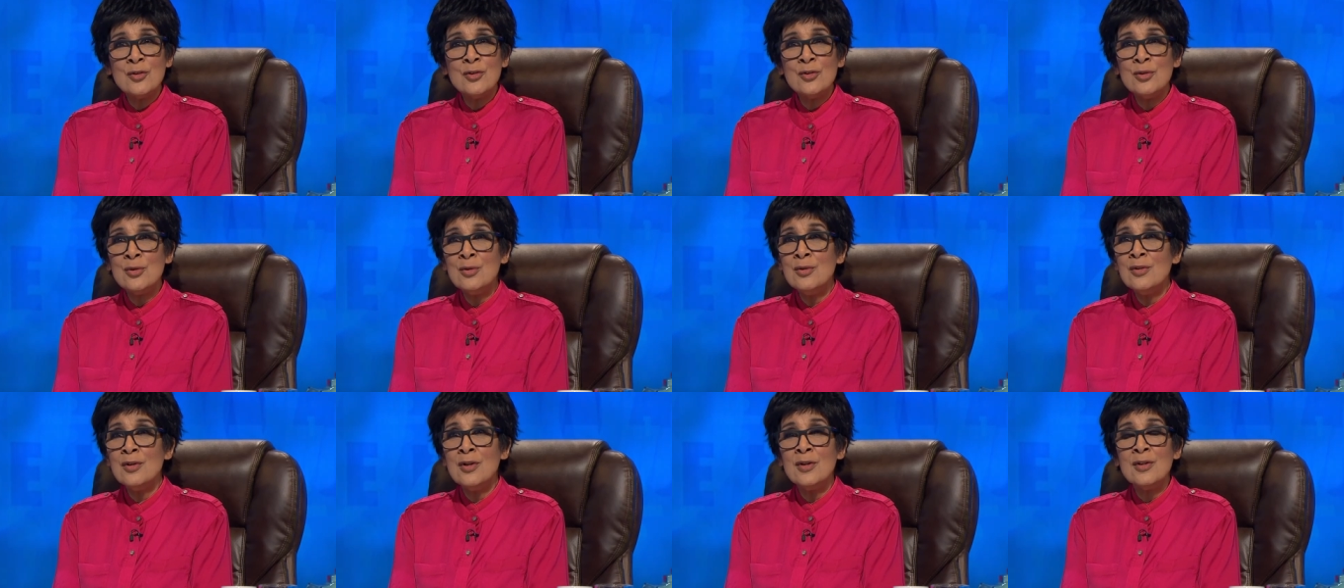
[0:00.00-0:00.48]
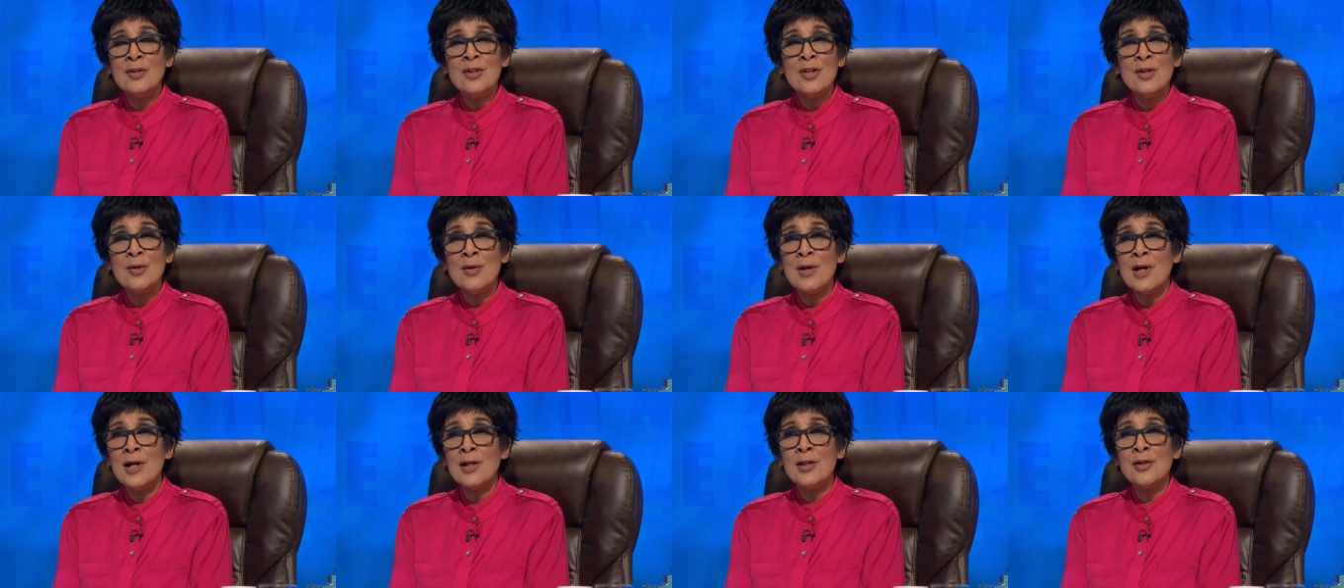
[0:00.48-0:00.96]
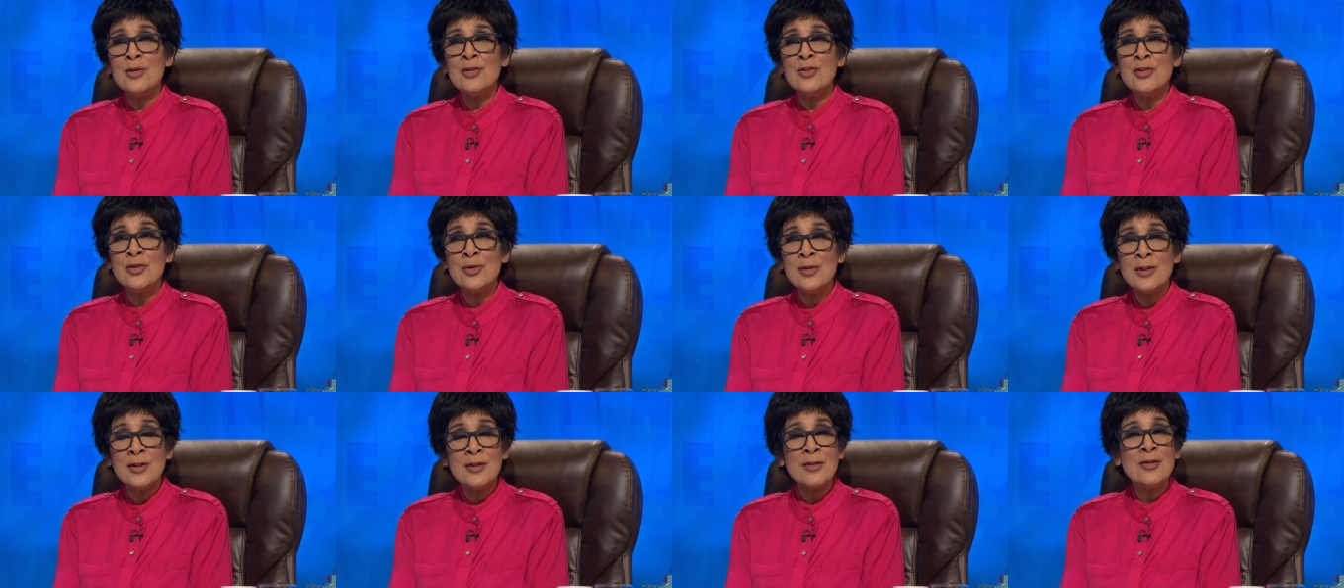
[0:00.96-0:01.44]
the end. I do not know how you
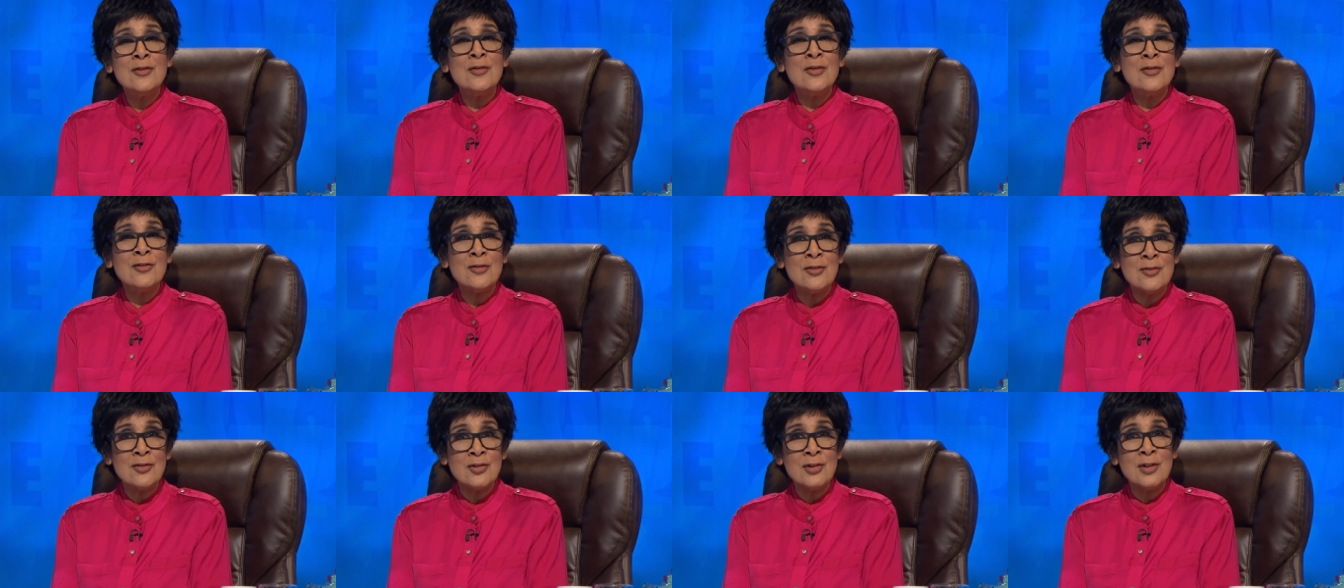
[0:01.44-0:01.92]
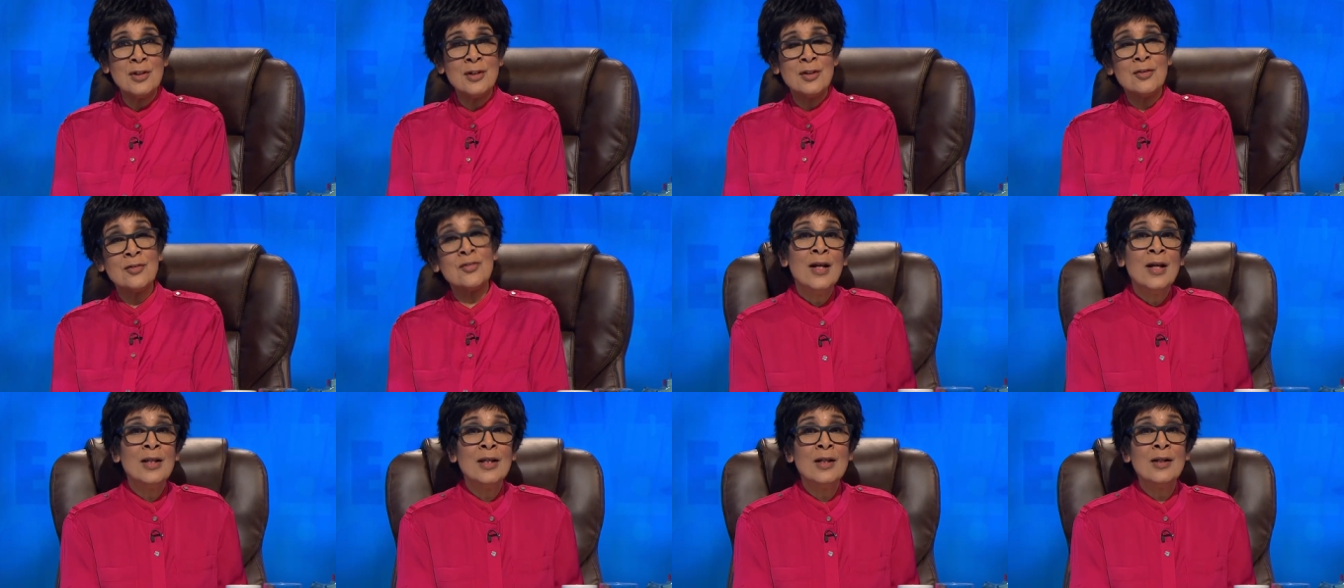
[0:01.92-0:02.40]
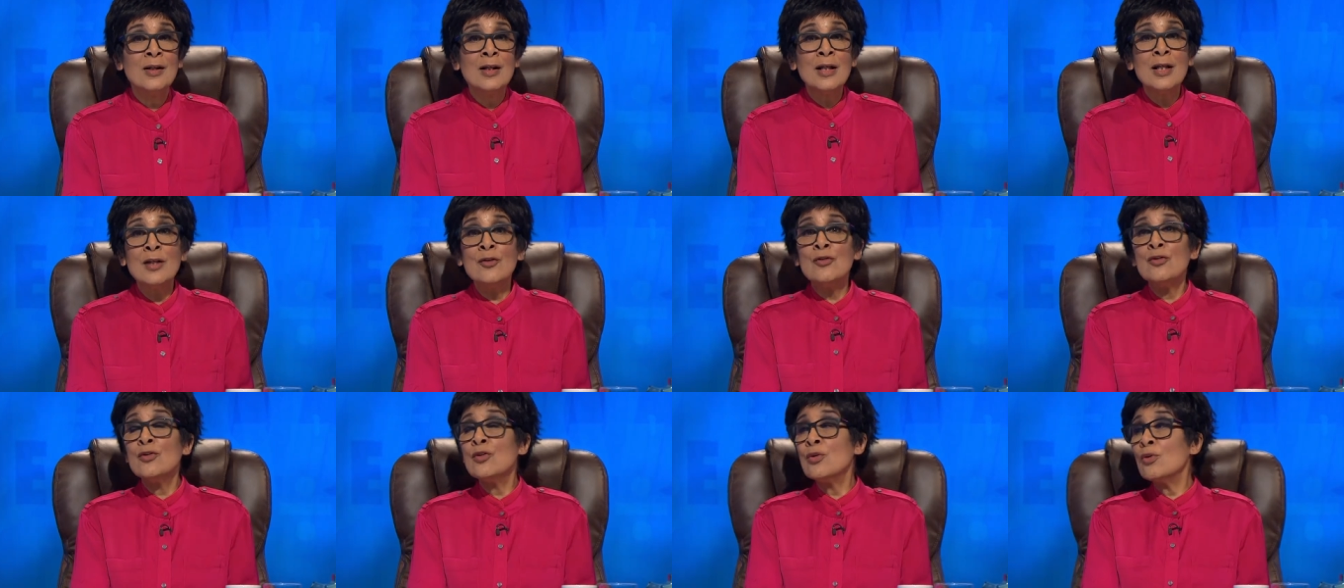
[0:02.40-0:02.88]
do it. You're just a genius. Neil,
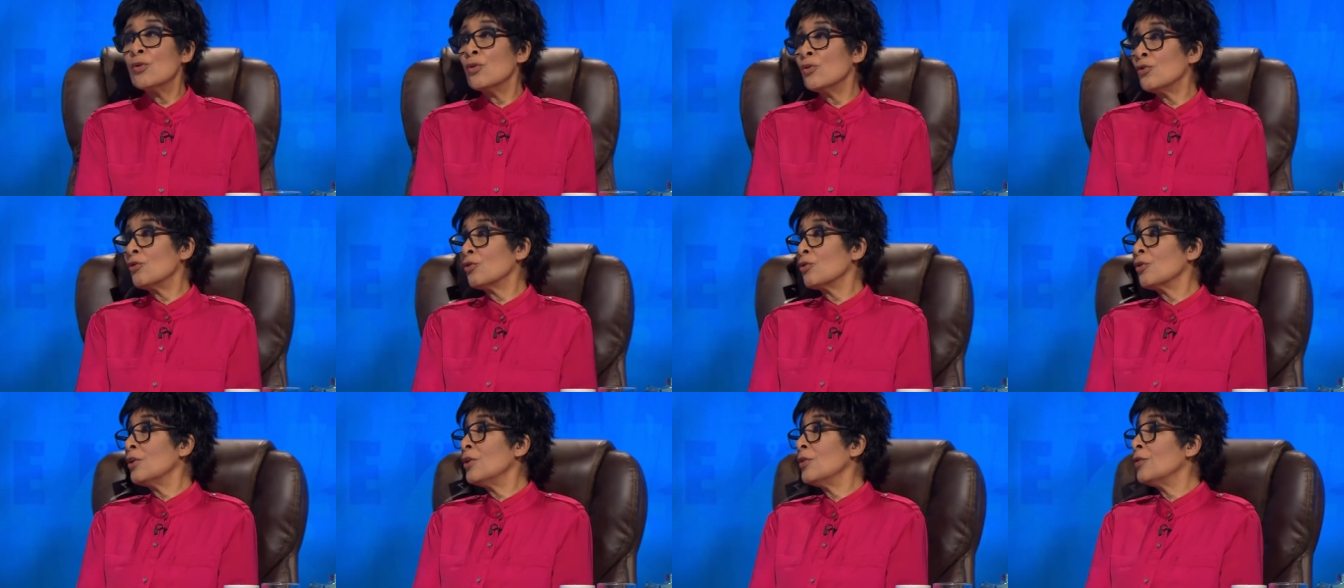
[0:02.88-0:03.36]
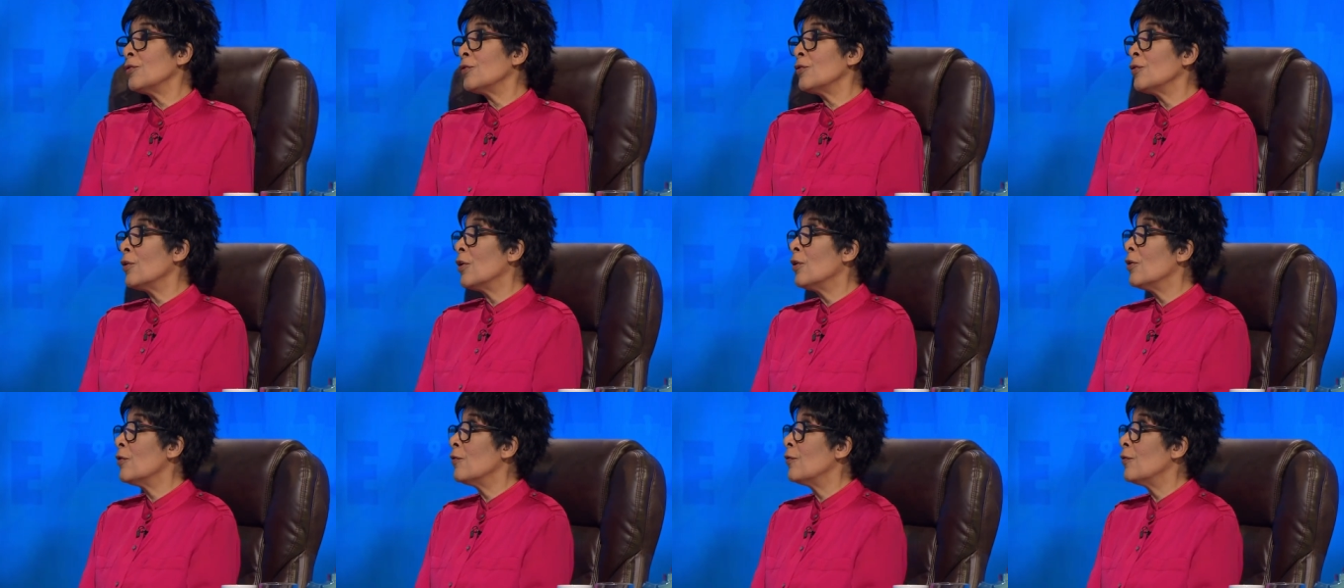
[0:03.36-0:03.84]
it's your choice of